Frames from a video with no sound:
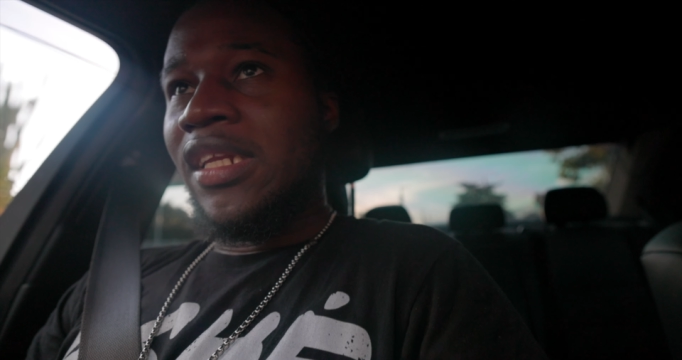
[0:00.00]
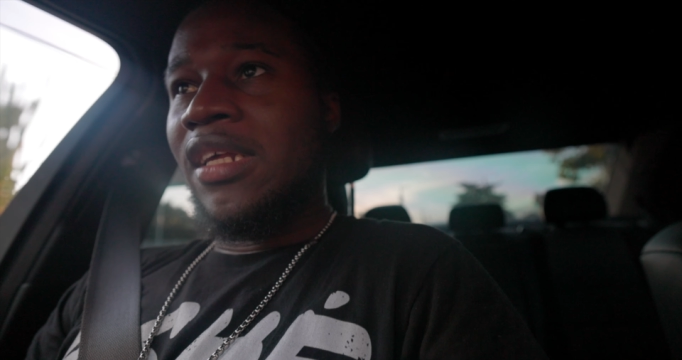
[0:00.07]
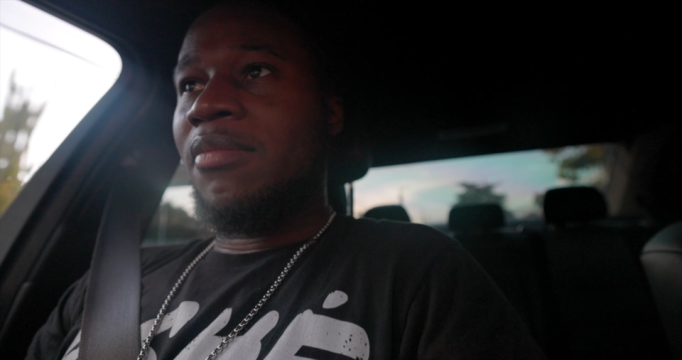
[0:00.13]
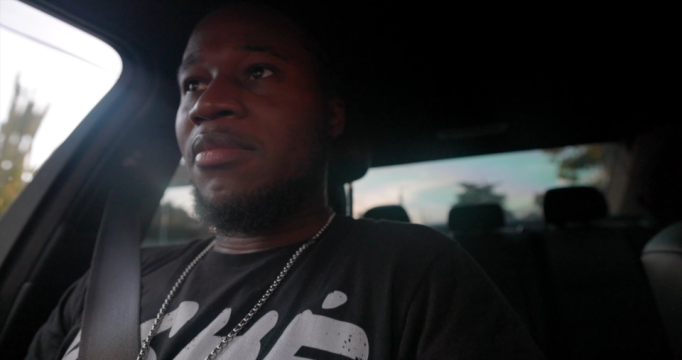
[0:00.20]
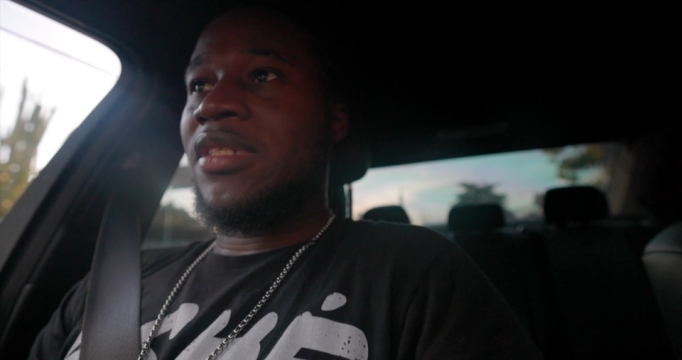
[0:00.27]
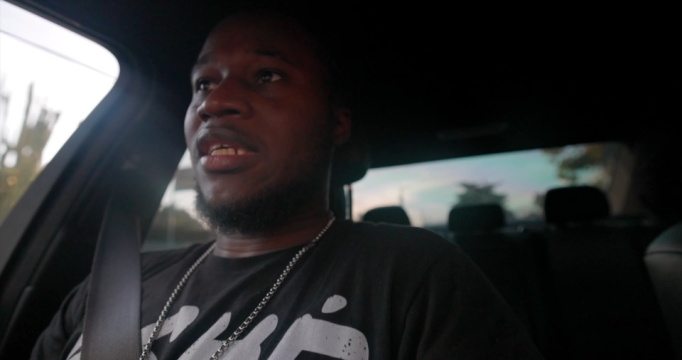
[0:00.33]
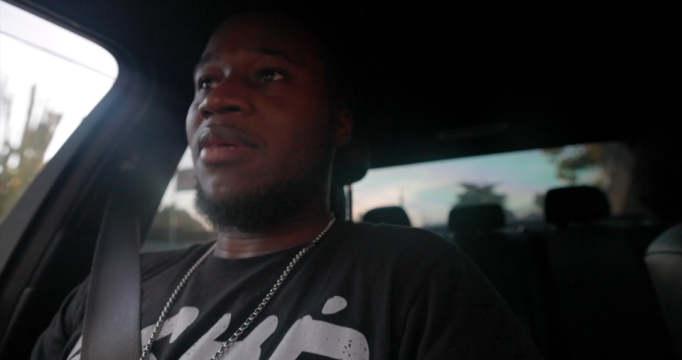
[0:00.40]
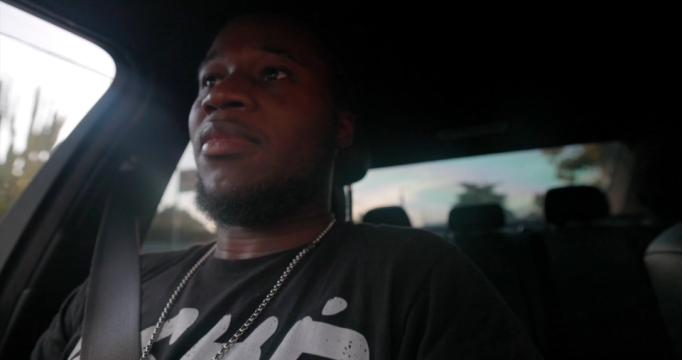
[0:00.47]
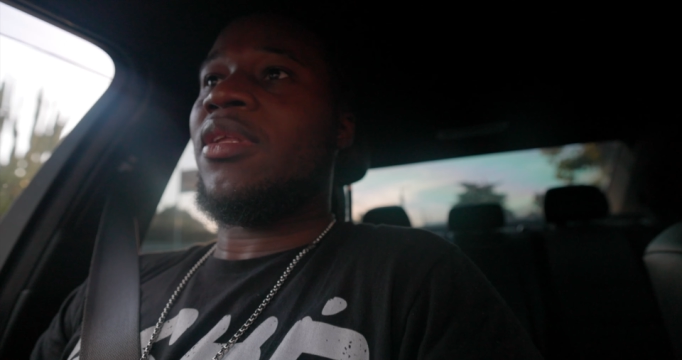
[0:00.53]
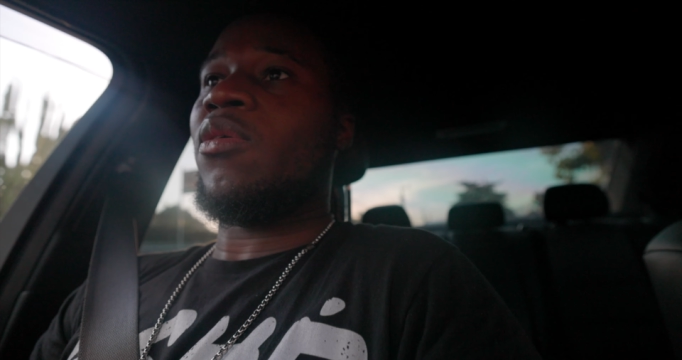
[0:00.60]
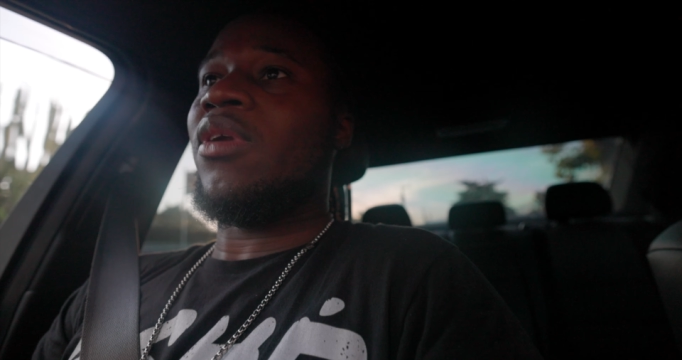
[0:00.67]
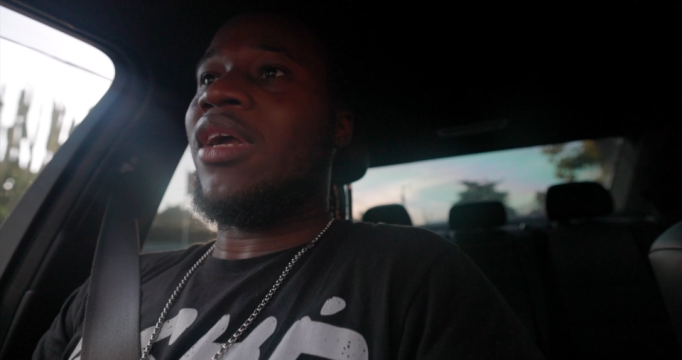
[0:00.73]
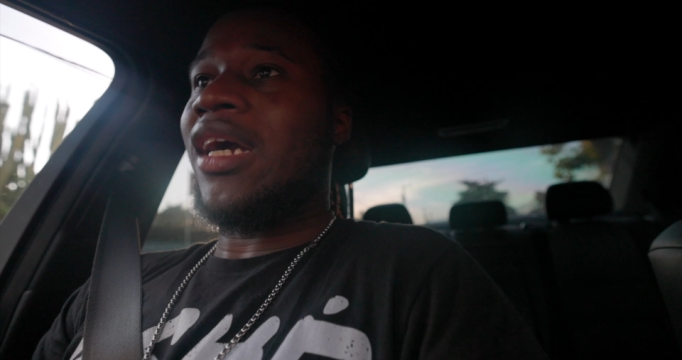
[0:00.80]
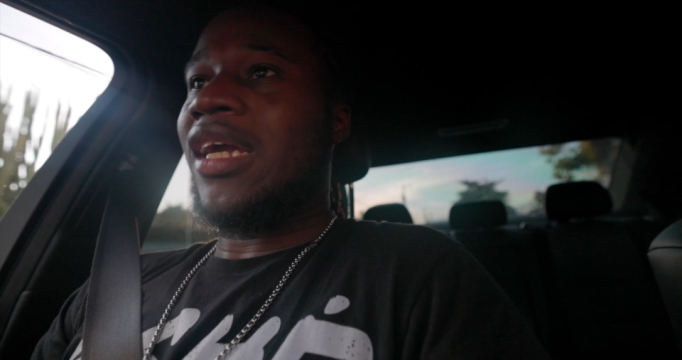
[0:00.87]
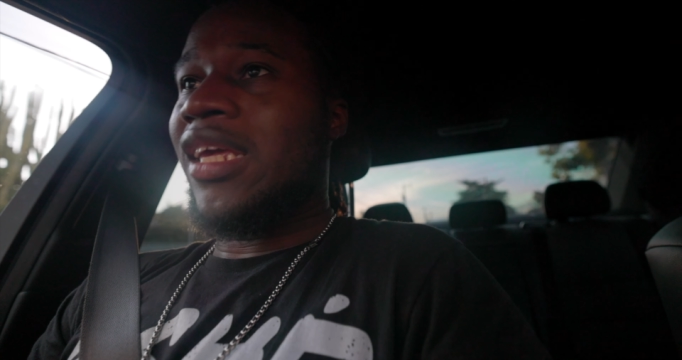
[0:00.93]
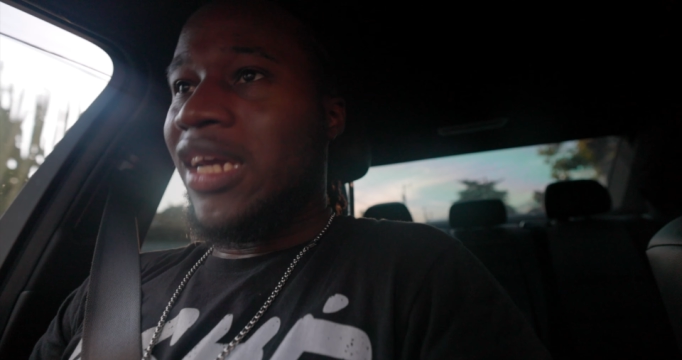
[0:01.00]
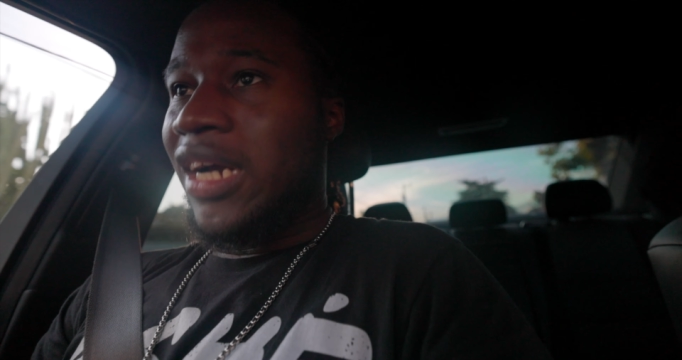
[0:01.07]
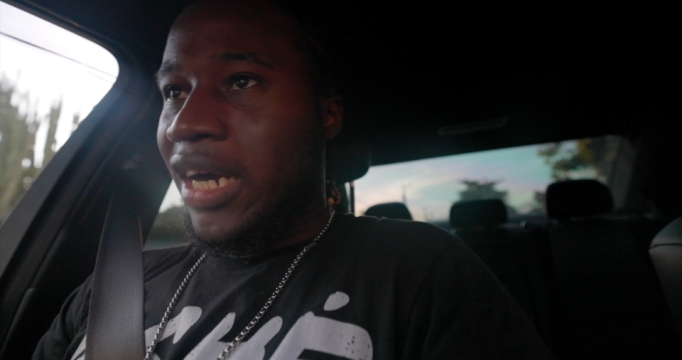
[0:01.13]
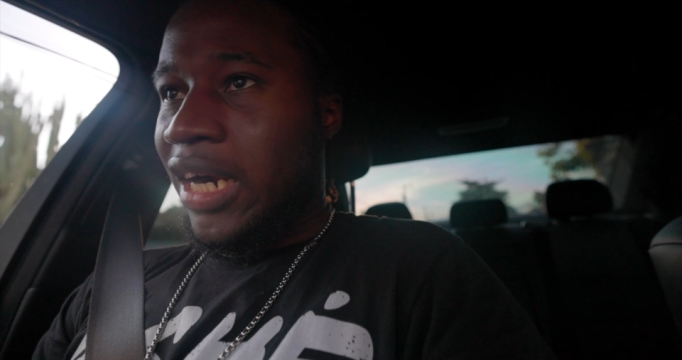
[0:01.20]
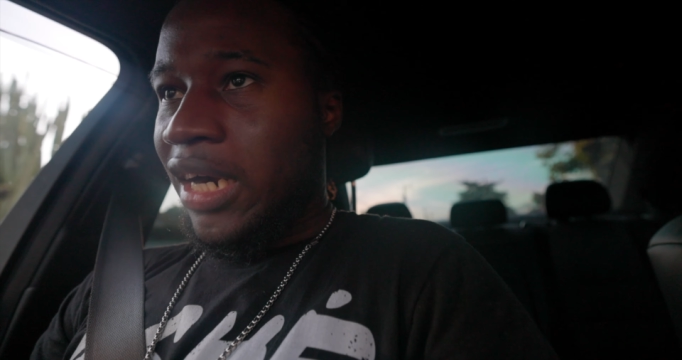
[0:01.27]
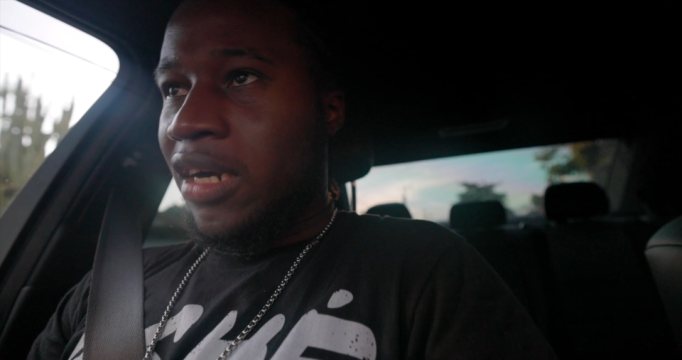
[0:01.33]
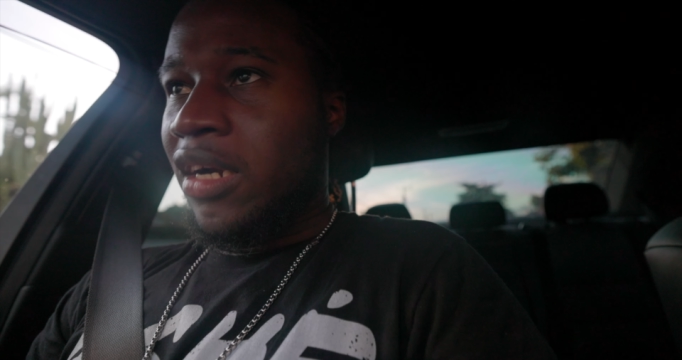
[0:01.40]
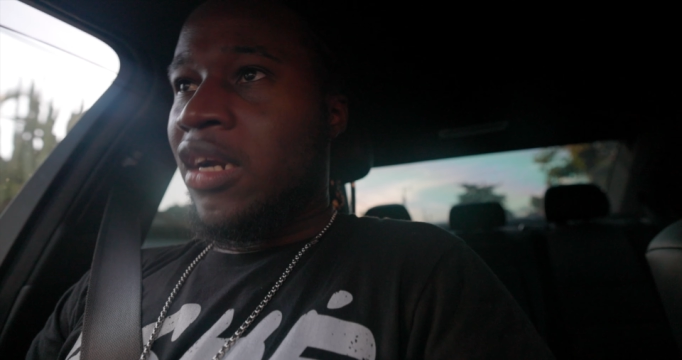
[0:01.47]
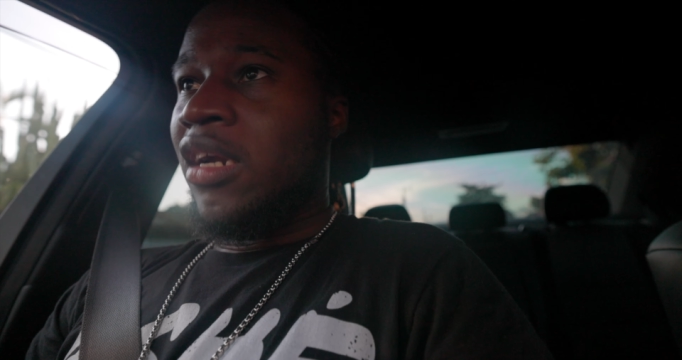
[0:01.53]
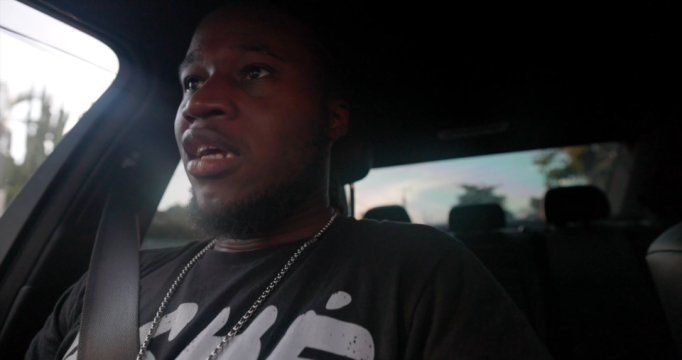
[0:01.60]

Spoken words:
them, same thing with a car,